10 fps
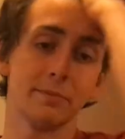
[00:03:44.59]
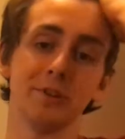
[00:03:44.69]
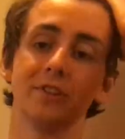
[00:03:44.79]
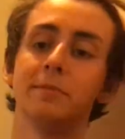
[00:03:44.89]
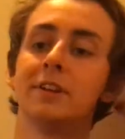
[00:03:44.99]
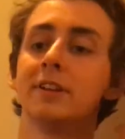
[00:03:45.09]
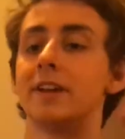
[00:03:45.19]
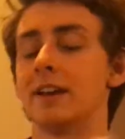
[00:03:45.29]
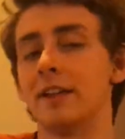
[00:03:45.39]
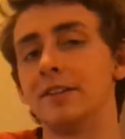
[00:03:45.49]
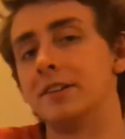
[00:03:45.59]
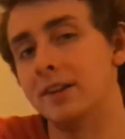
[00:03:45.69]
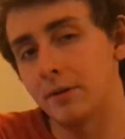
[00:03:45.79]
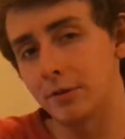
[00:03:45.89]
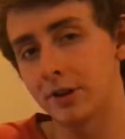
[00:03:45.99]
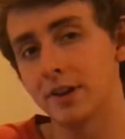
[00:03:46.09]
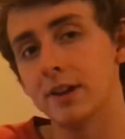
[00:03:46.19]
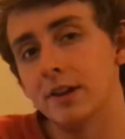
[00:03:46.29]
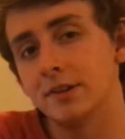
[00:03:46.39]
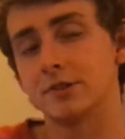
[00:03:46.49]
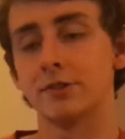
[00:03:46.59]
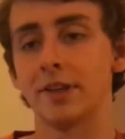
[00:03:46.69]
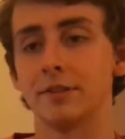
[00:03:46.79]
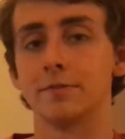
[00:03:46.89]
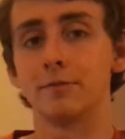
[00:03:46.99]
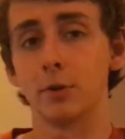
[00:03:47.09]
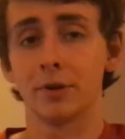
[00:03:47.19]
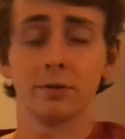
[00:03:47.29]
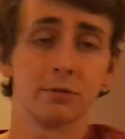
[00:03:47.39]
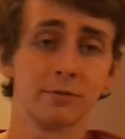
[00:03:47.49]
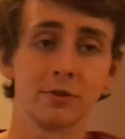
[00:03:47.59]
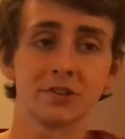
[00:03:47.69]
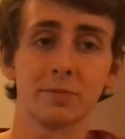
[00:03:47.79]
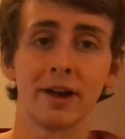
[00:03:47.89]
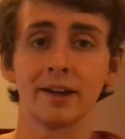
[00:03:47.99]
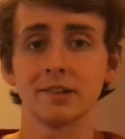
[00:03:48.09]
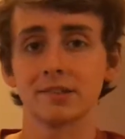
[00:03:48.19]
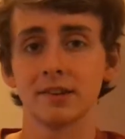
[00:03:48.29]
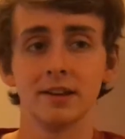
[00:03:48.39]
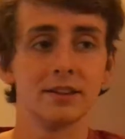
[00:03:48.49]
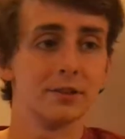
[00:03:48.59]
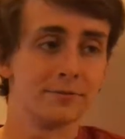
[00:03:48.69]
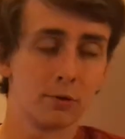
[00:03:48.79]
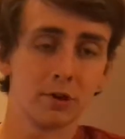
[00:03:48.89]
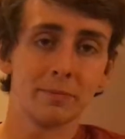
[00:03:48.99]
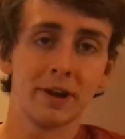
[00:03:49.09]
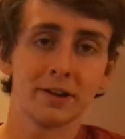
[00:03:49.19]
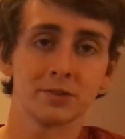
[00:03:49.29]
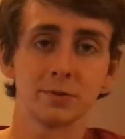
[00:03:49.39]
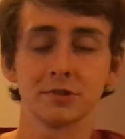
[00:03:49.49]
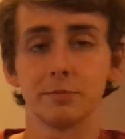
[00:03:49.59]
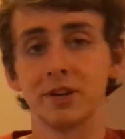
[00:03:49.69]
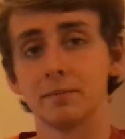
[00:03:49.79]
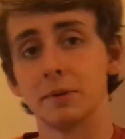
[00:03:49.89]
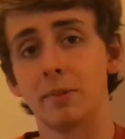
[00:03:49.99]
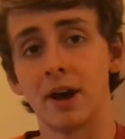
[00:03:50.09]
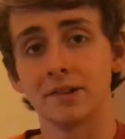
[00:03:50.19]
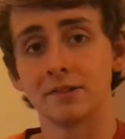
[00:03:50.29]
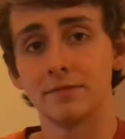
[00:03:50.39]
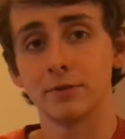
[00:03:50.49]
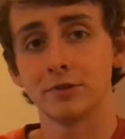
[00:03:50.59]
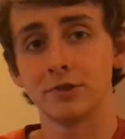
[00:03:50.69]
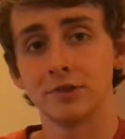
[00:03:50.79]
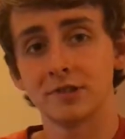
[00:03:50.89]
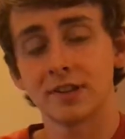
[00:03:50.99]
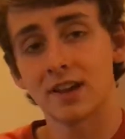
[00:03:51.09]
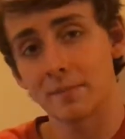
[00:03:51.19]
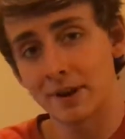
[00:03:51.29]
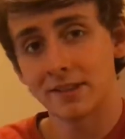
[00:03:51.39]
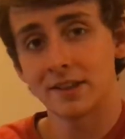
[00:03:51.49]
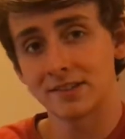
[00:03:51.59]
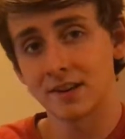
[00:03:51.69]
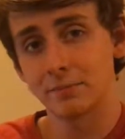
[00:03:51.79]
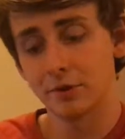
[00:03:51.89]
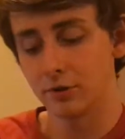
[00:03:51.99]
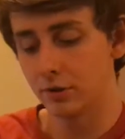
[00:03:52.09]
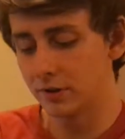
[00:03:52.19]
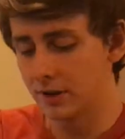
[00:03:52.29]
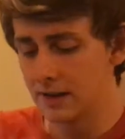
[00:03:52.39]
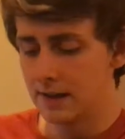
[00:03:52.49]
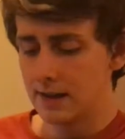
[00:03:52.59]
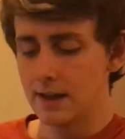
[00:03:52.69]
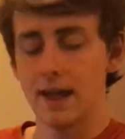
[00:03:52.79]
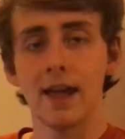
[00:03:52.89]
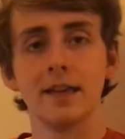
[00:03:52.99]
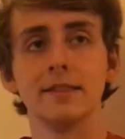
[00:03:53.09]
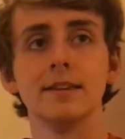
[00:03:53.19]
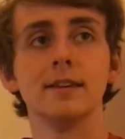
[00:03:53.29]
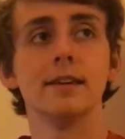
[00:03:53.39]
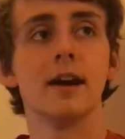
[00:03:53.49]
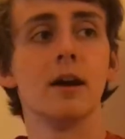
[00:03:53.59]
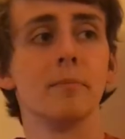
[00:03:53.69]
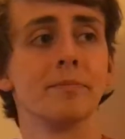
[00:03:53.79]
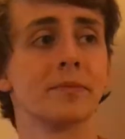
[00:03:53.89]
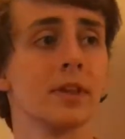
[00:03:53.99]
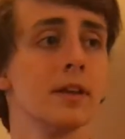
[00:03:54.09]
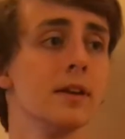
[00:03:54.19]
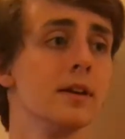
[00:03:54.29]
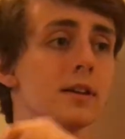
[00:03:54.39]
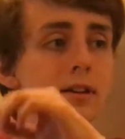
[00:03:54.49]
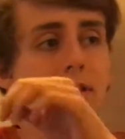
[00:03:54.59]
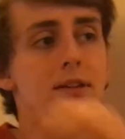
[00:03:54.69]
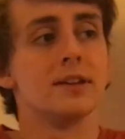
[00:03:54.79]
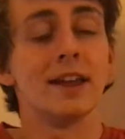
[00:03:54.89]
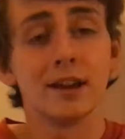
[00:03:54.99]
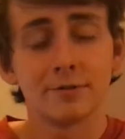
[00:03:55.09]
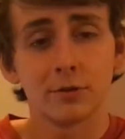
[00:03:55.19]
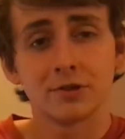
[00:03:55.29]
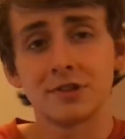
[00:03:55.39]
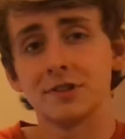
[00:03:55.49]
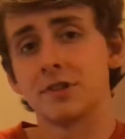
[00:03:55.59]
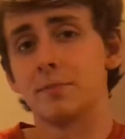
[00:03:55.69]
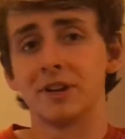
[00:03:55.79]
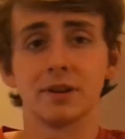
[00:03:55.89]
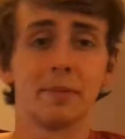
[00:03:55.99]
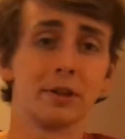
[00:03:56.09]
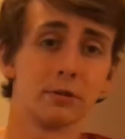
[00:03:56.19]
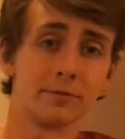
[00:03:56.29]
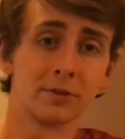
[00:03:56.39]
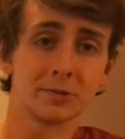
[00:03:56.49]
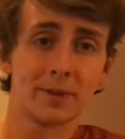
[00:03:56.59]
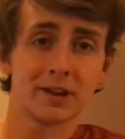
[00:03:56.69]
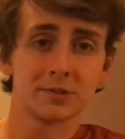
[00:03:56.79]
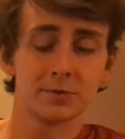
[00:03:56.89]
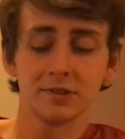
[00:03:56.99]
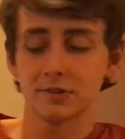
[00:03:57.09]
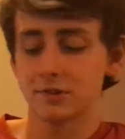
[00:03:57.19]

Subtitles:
I've put them in like an LED network so that they're forward and reverse bias. The forward bias ones will pick up the positive voltages that come out of that sample and hold, and the negative voltages are picked up by the reverse bias ones.